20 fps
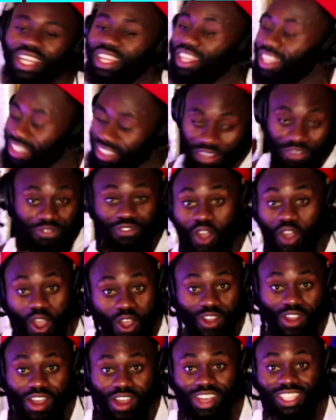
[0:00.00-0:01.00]
The
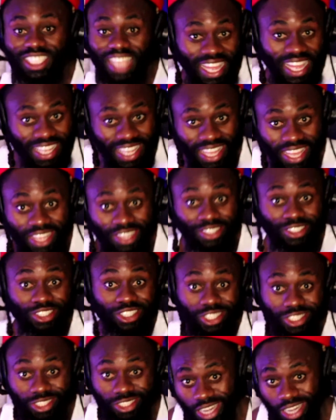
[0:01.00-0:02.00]
vocals are in
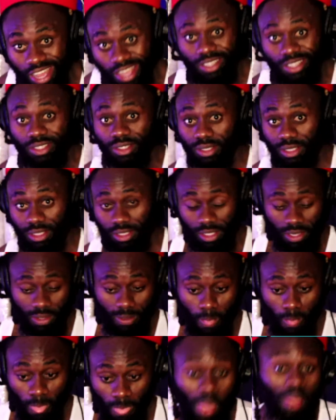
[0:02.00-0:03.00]
straight.
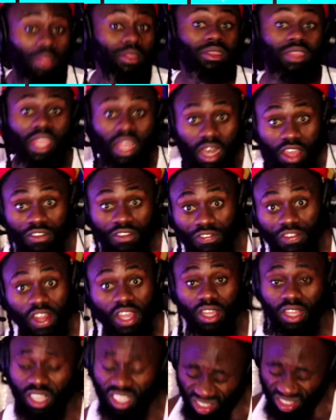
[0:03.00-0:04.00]
The delivery
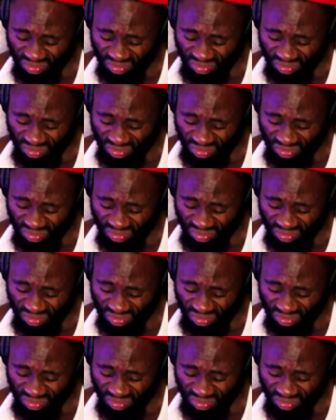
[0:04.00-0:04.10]
is...